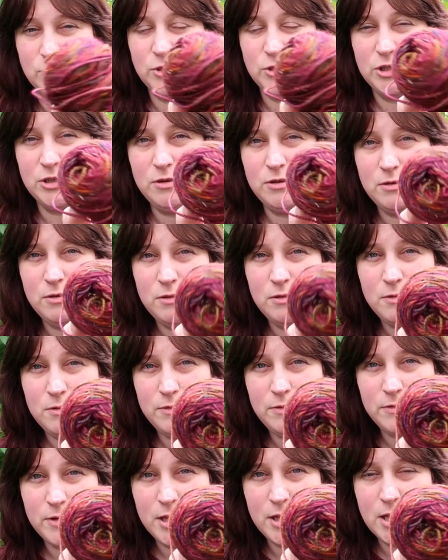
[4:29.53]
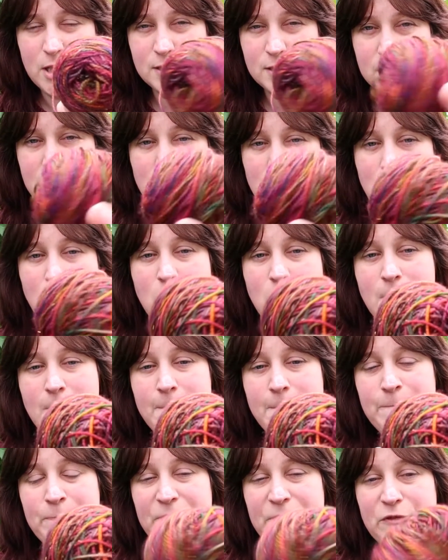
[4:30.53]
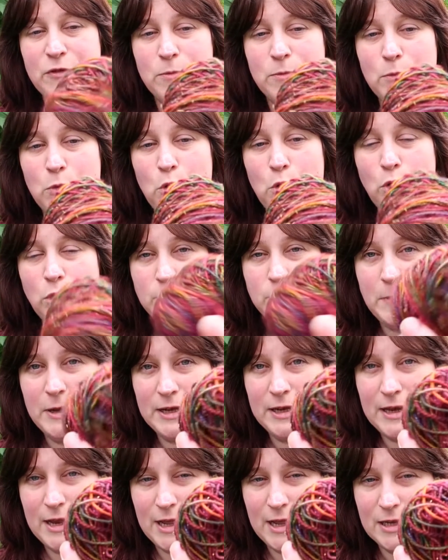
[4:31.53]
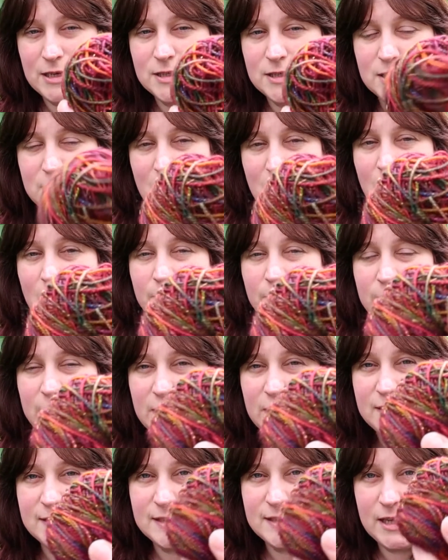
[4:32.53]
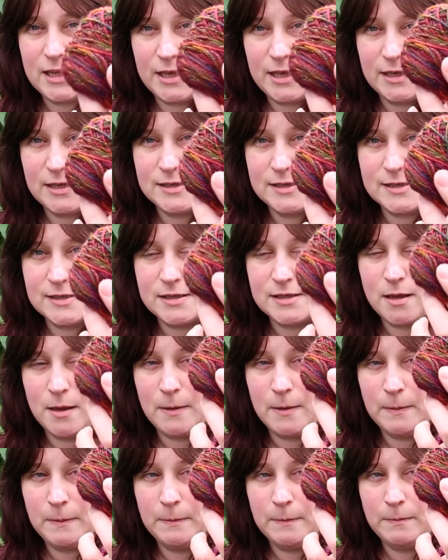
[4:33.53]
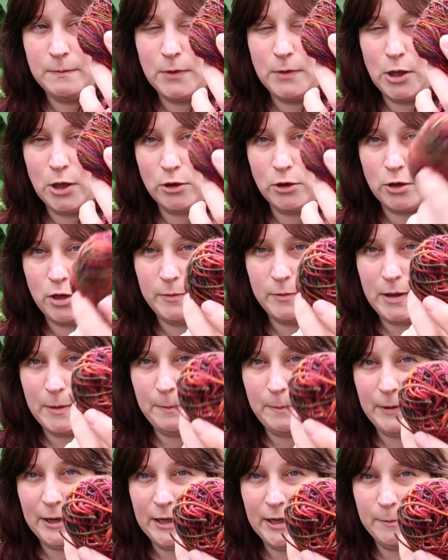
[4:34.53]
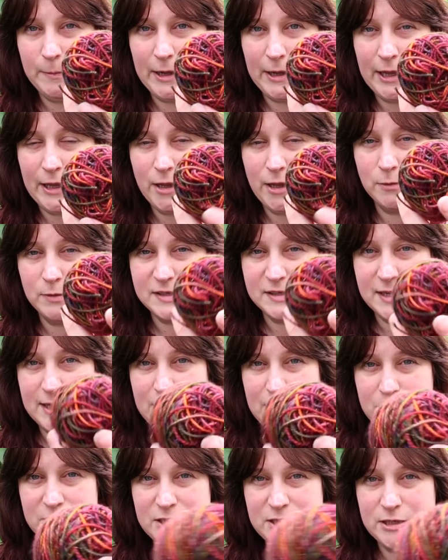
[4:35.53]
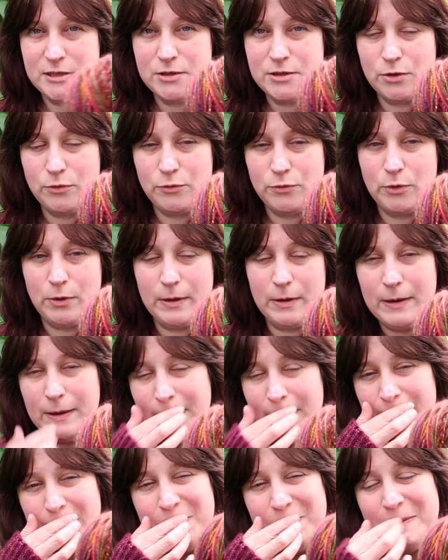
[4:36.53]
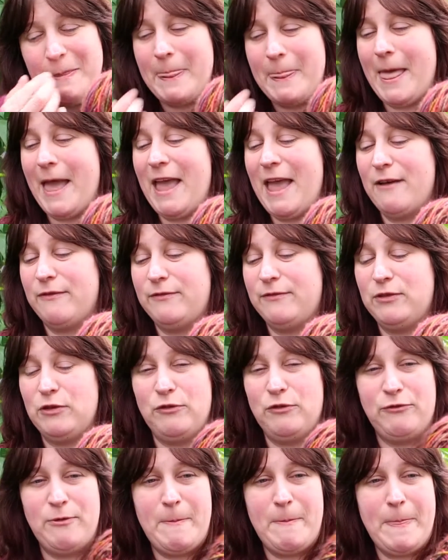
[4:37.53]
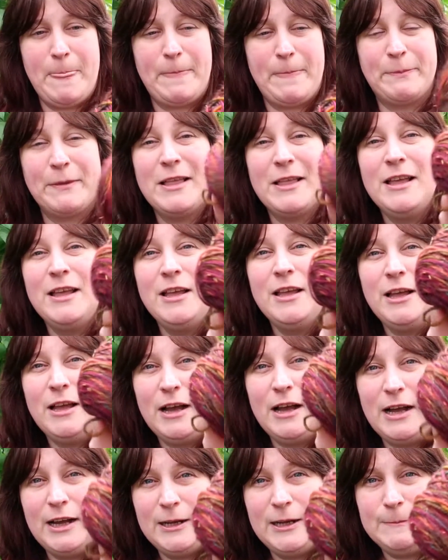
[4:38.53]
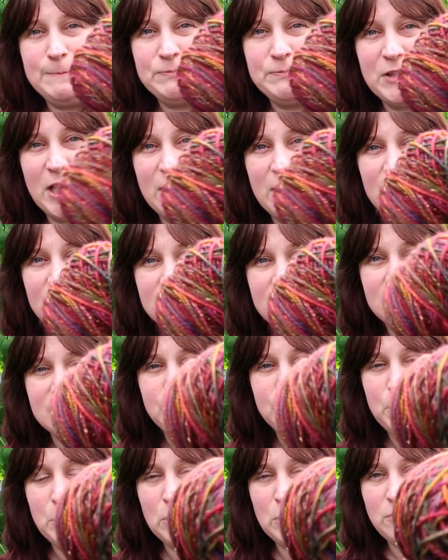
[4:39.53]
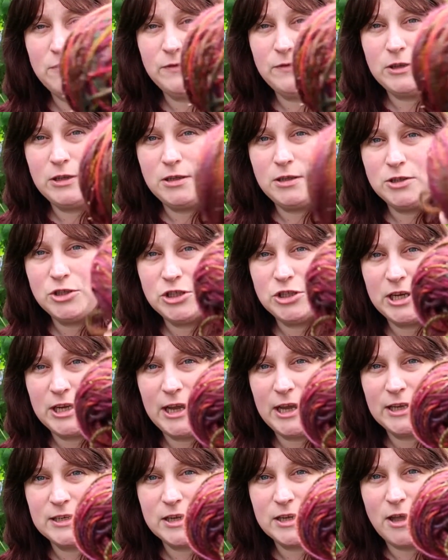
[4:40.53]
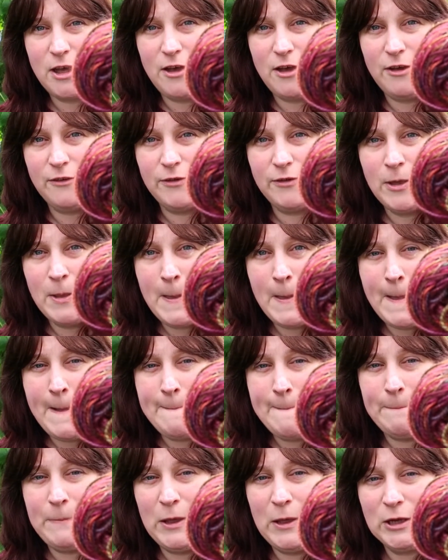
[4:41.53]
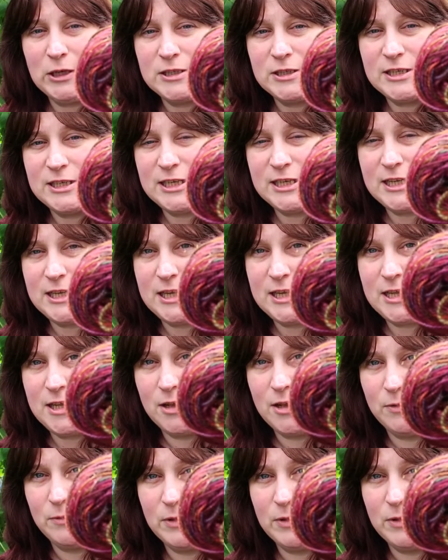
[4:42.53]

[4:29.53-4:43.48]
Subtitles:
know, 2-3 years ago from Old Maiden Aunt, and this is her colourway Bling Bling. It was a limited run. Ooh, I have fluff. And it's this beautiful shade of burgundy